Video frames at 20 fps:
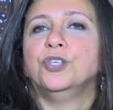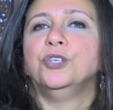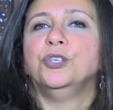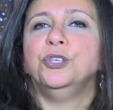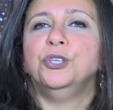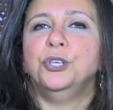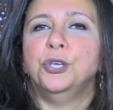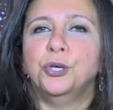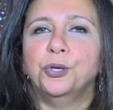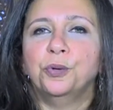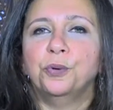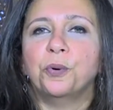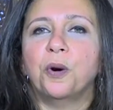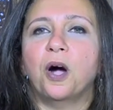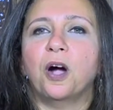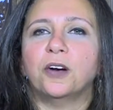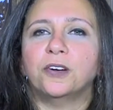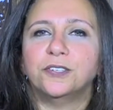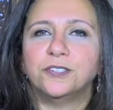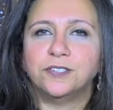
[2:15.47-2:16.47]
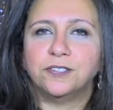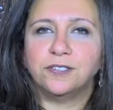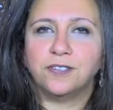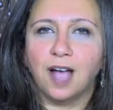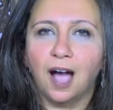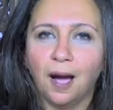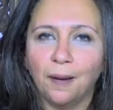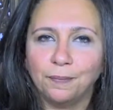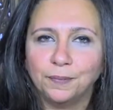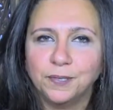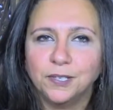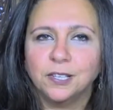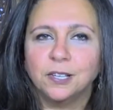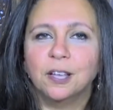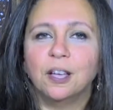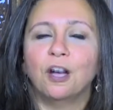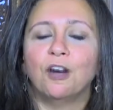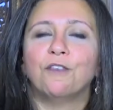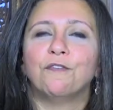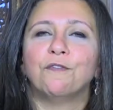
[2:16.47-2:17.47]
You are stopped
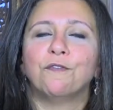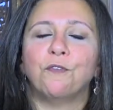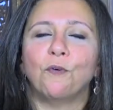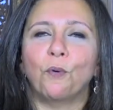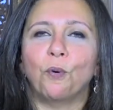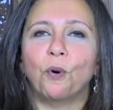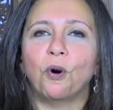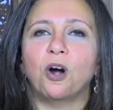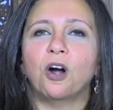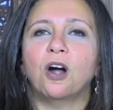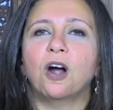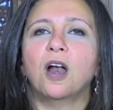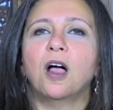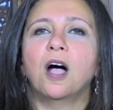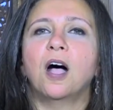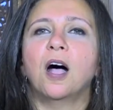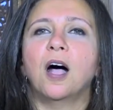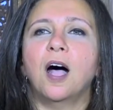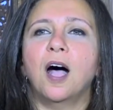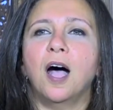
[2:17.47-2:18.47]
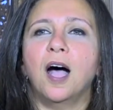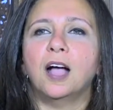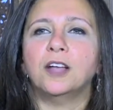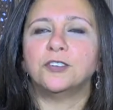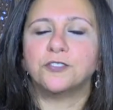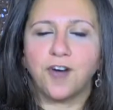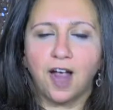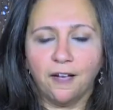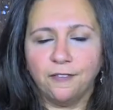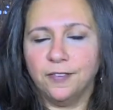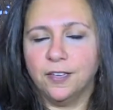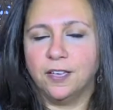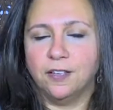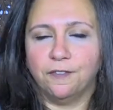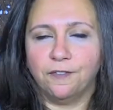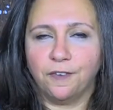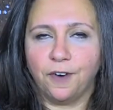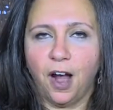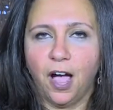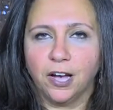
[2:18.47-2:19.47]
for a traffic
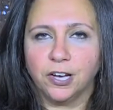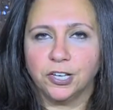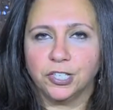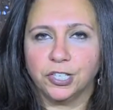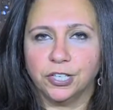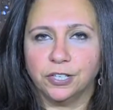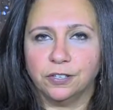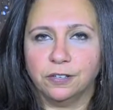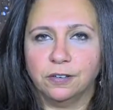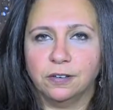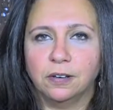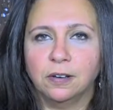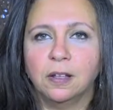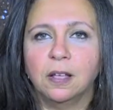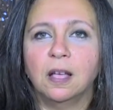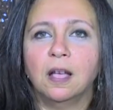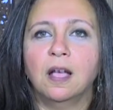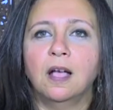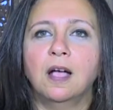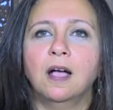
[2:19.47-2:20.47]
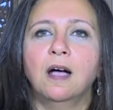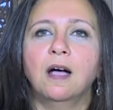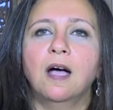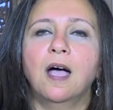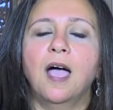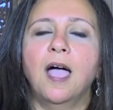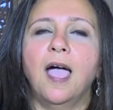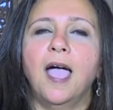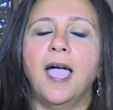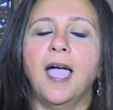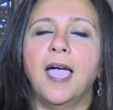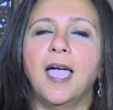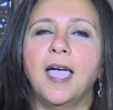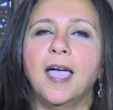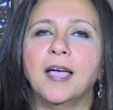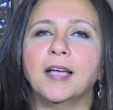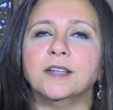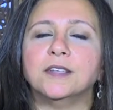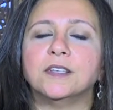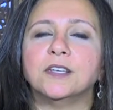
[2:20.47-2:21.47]
infraction
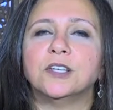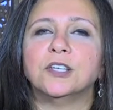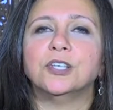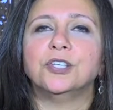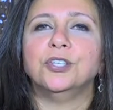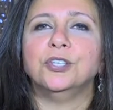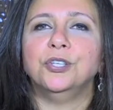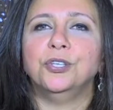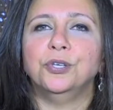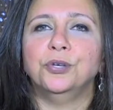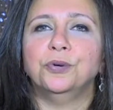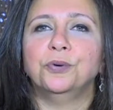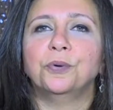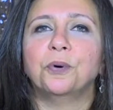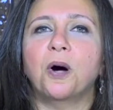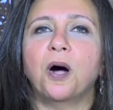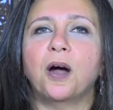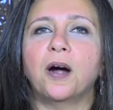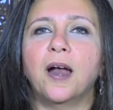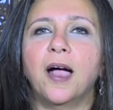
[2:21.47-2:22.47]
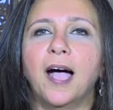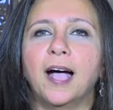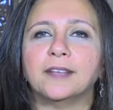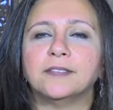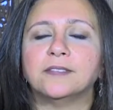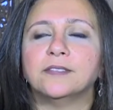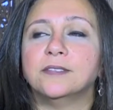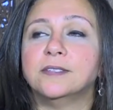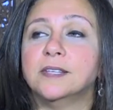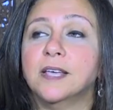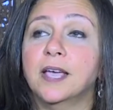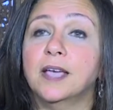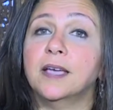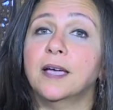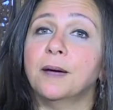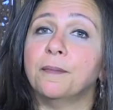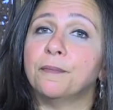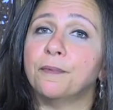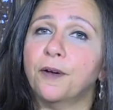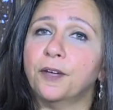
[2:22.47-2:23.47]
and you are asked to take
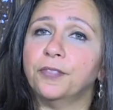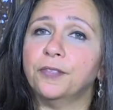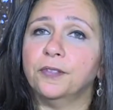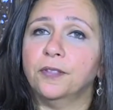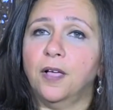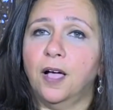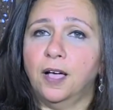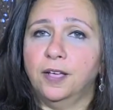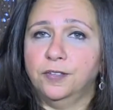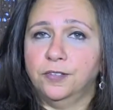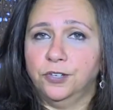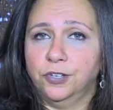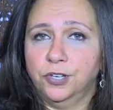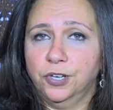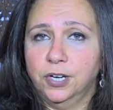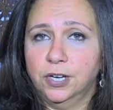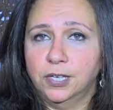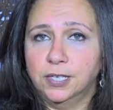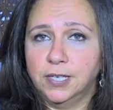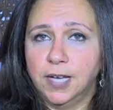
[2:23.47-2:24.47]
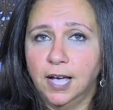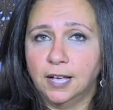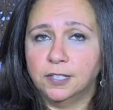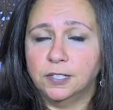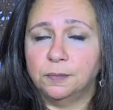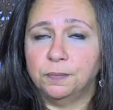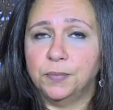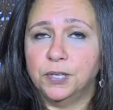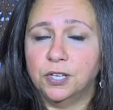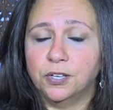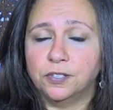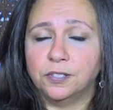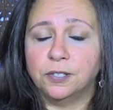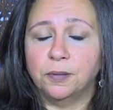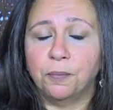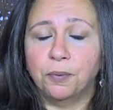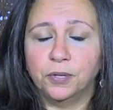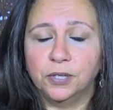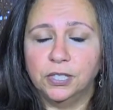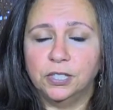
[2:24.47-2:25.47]
a breathalyzer test because
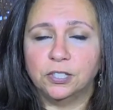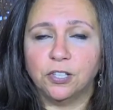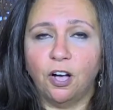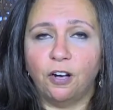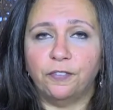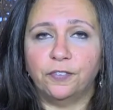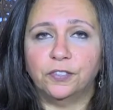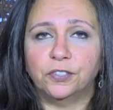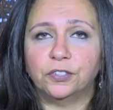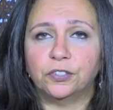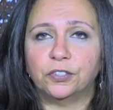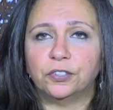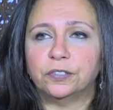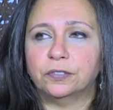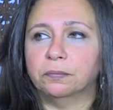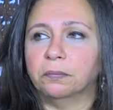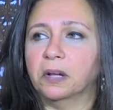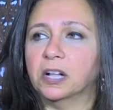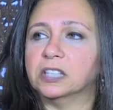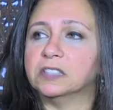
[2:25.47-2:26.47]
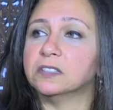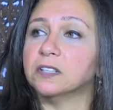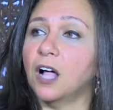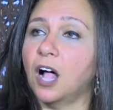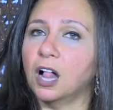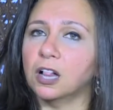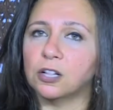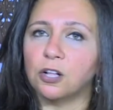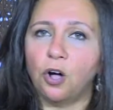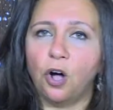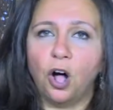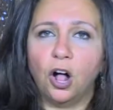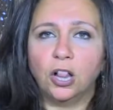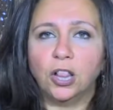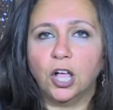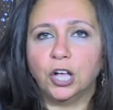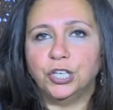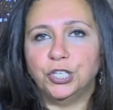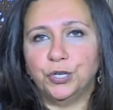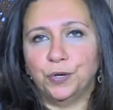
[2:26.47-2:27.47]
the police officer smells
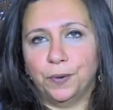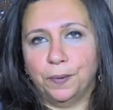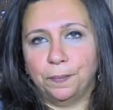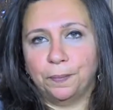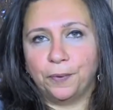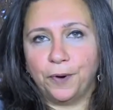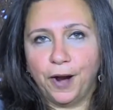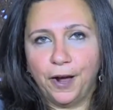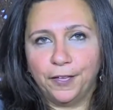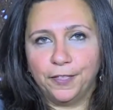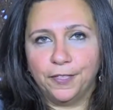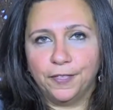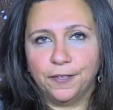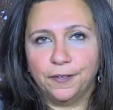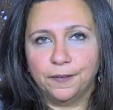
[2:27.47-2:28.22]
alcohol on your breath.